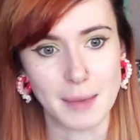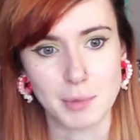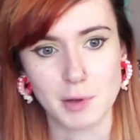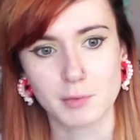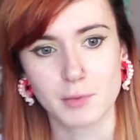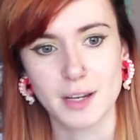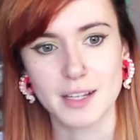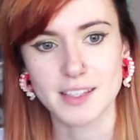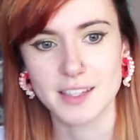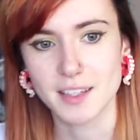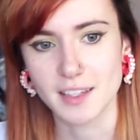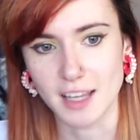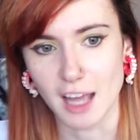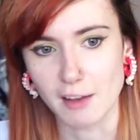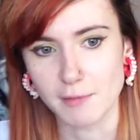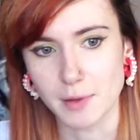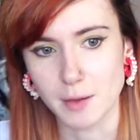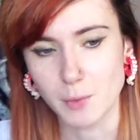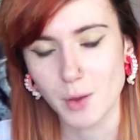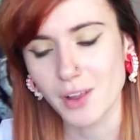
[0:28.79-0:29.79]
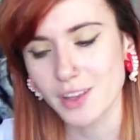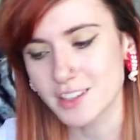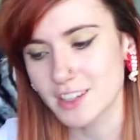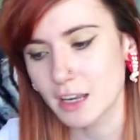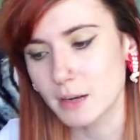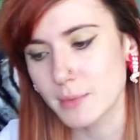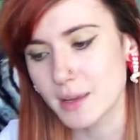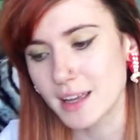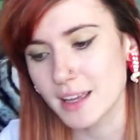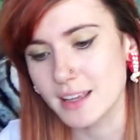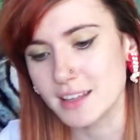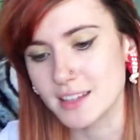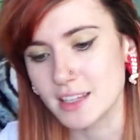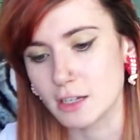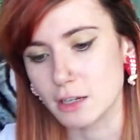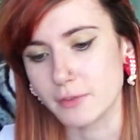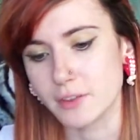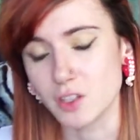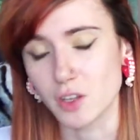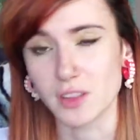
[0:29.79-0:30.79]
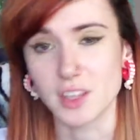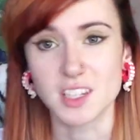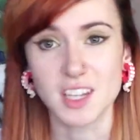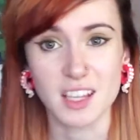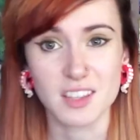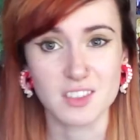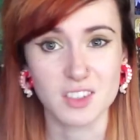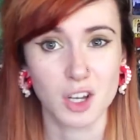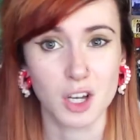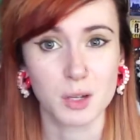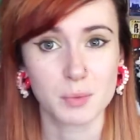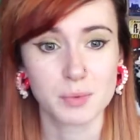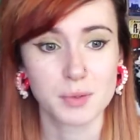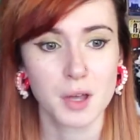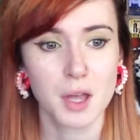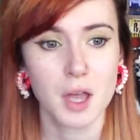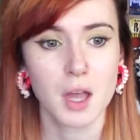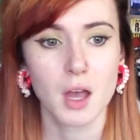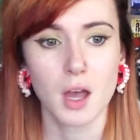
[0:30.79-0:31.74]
But recently I've been, well, it's going to be easier if it's on the desktop.